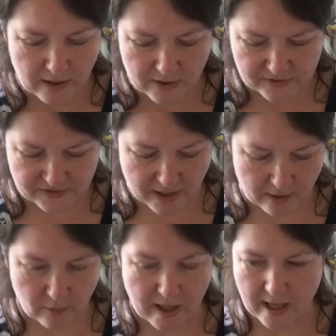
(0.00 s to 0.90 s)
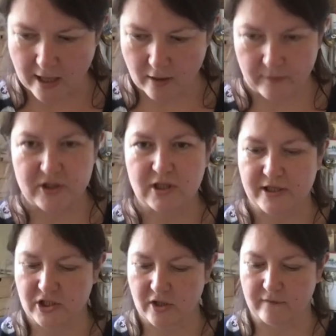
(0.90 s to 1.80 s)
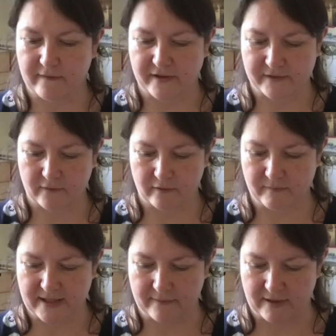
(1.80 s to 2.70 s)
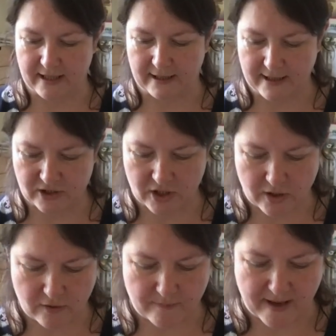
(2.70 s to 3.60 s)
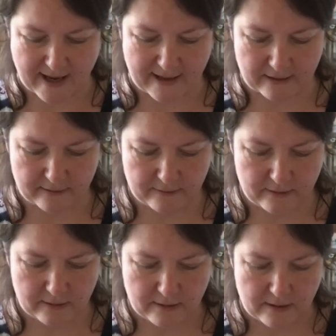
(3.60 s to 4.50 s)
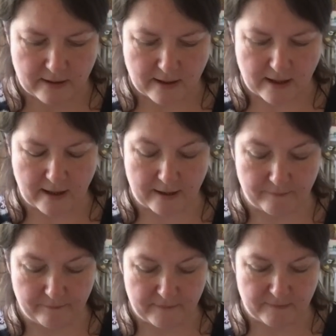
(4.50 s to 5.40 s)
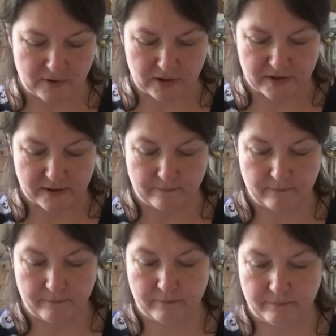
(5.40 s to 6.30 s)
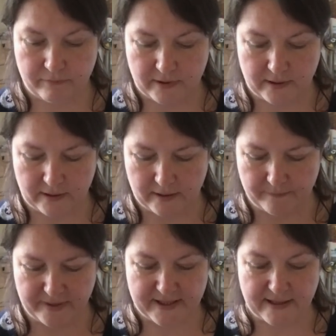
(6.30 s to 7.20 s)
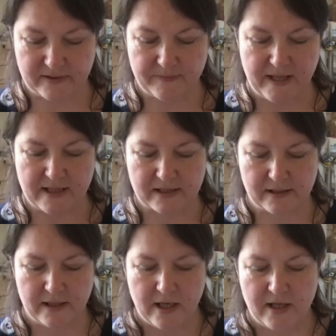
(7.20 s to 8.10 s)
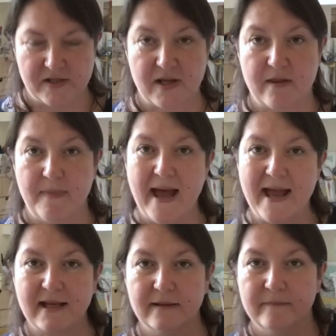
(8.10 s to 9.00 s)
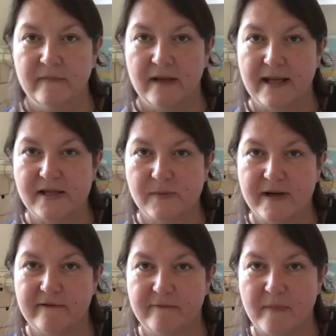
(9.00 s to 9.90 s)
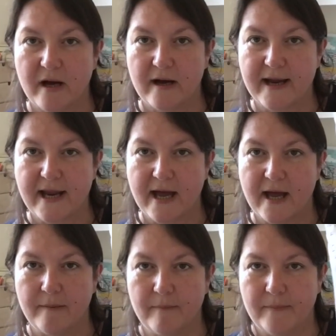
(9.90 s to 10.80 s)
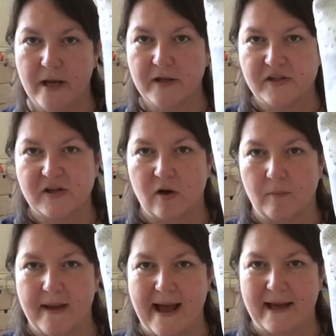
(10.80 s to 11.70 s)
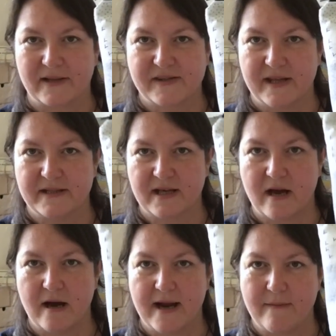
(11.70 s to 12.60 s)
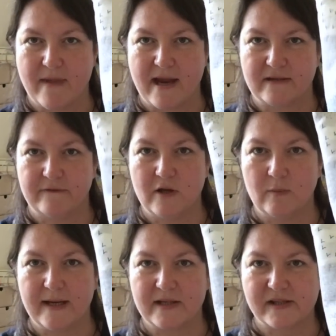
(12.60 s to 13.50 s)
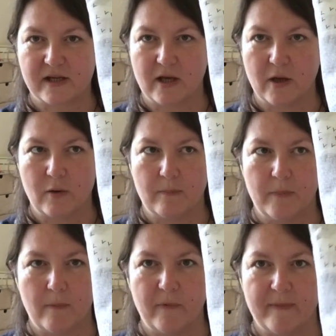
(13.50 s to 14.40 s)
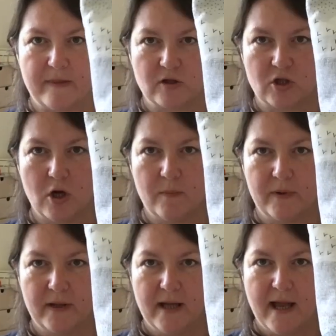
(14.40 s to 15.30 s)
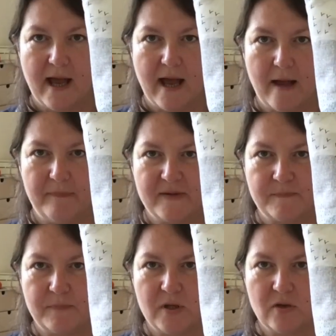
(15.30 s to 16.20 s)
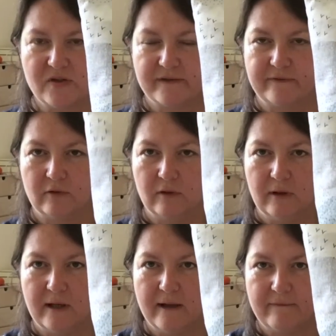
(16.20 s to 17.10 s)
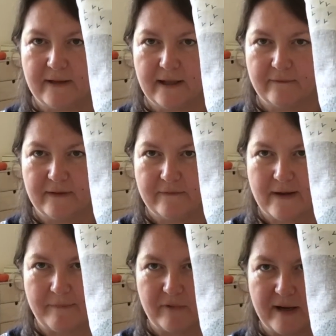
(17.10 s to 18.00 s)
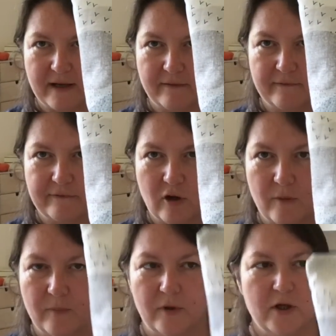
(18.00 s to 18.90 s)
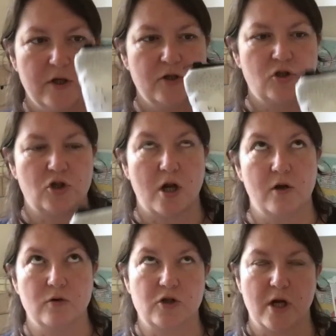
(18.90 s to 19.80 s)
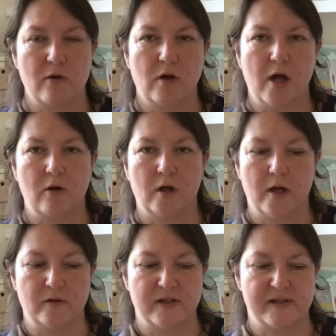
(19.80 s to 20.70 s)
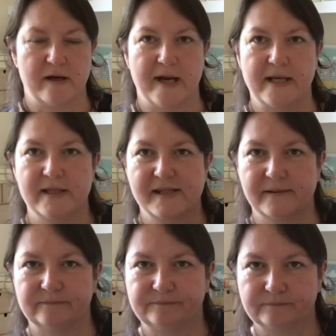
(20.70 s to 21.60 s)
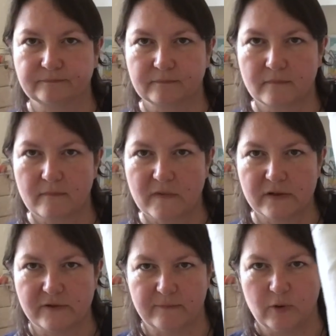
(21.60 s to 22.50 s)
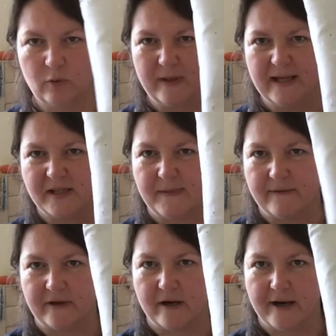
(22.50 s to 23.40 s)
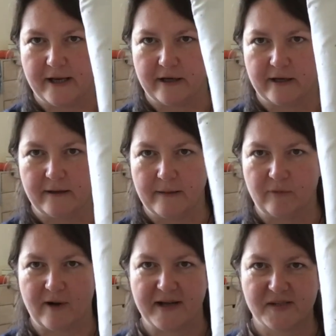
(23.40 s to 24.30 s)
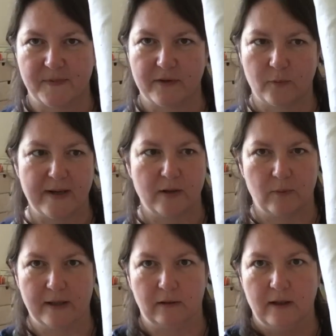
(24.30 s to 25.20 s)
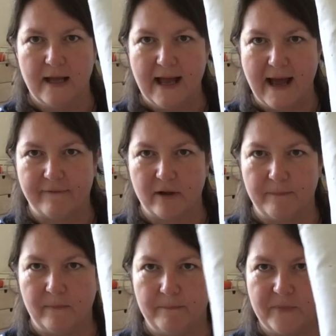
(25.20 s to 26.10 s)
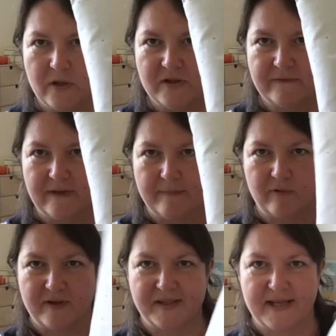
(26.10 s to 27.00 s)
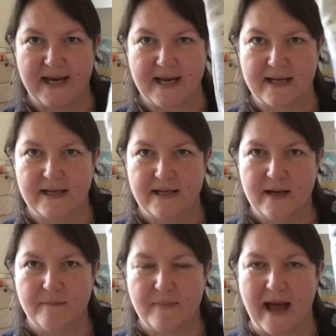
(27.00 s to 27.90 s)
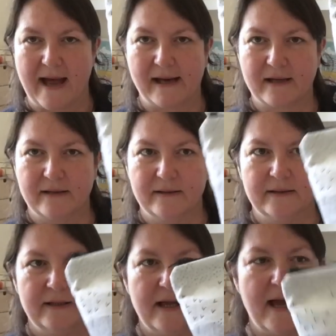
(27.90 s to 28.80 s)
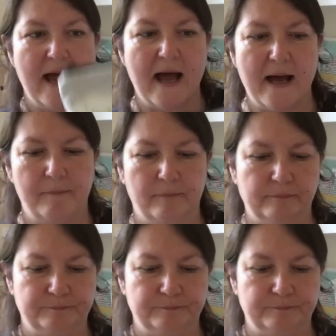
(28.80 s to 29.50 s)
So which shall I show you first? I've got them down here. Let's show you the bag. Let me just lump it out a bit. So the bag is one of my birdsong bags that I made a few weeks ago, popped them in the shop. This beautiful lovely fabric from Jojo Coco Designs. So I put, it needs a bit of an iron and a press, but the winner will have a beautifully pristine bag. I